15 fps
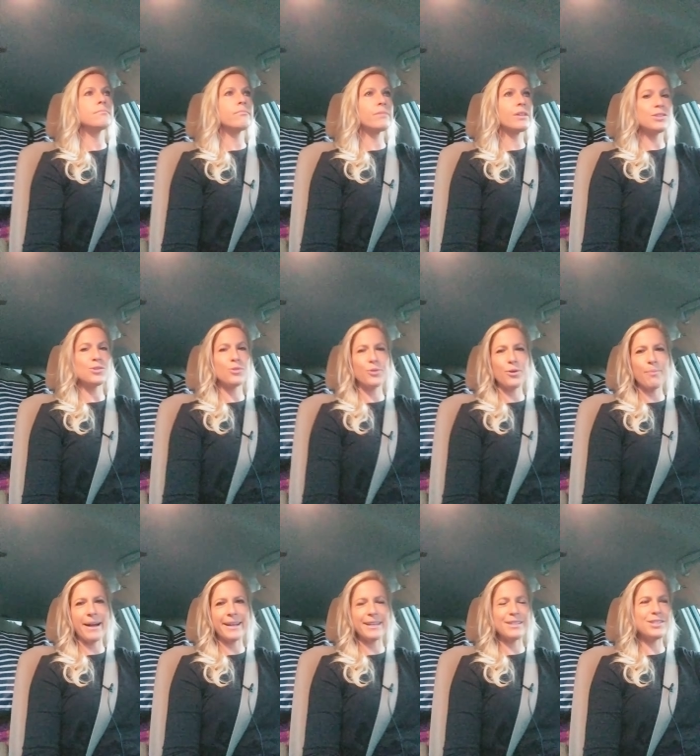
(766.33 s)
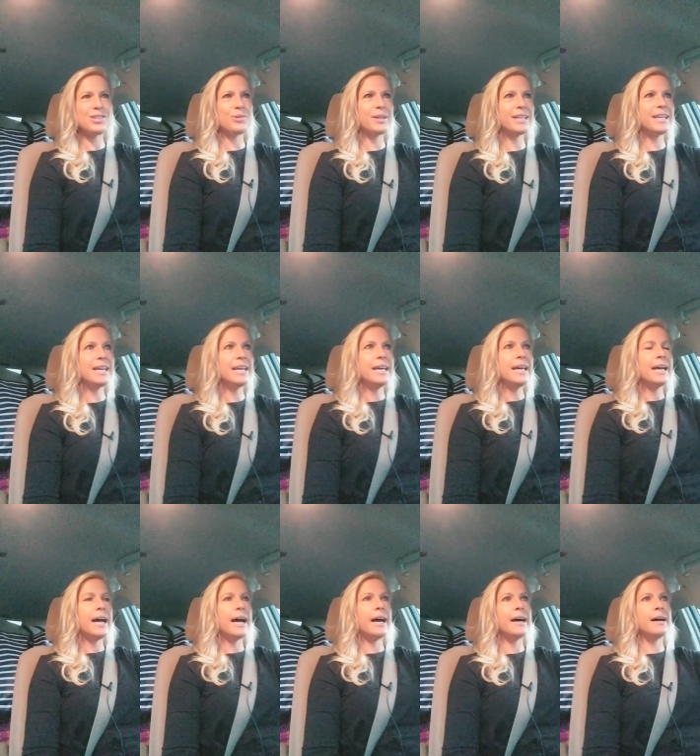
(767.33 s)
So I'll go back into it.
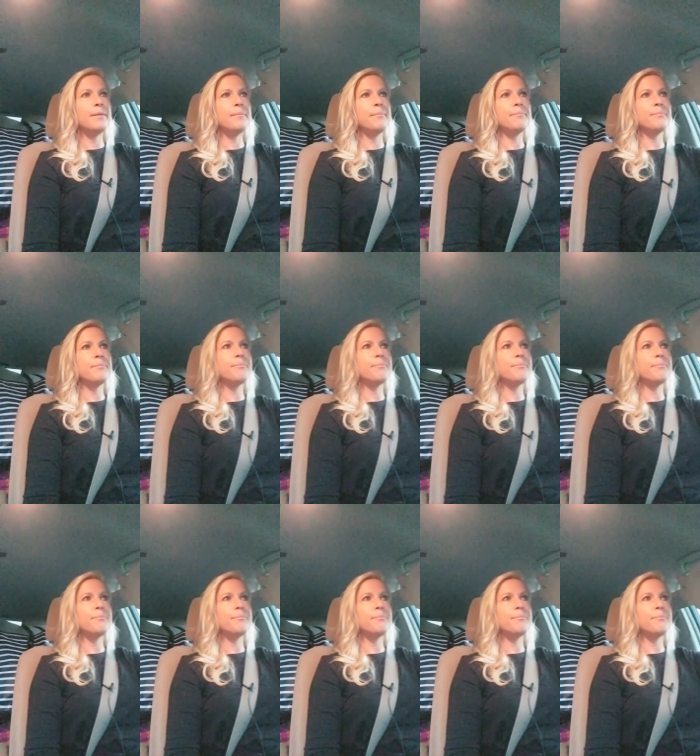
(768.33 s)
Um,